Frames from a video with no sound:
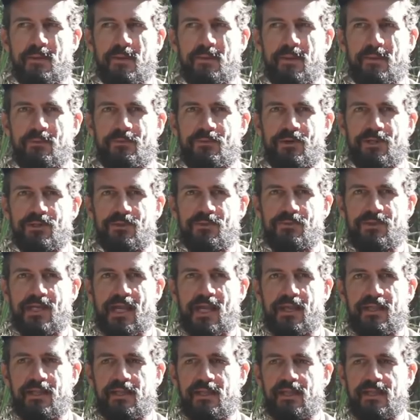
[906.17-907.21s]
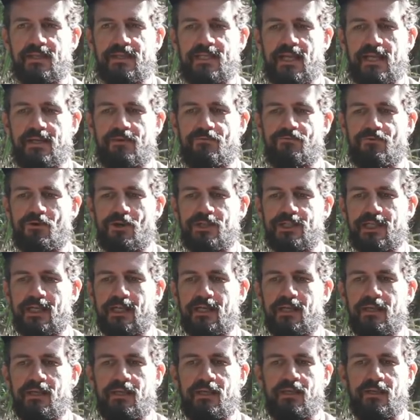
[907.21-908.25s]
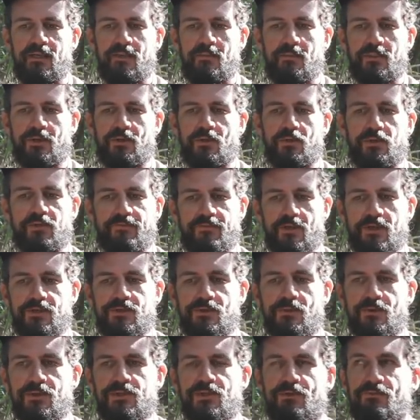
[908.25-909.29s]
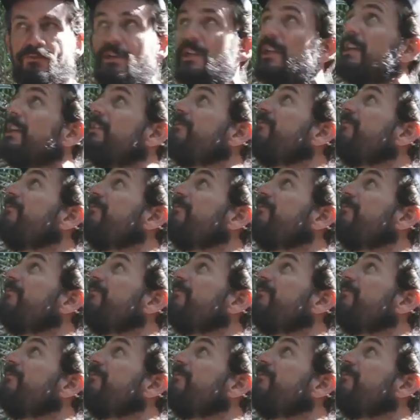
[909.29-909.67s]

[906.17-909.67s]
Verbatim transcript: a bit brittle now that they're dead and rotting, but all of those hooks are really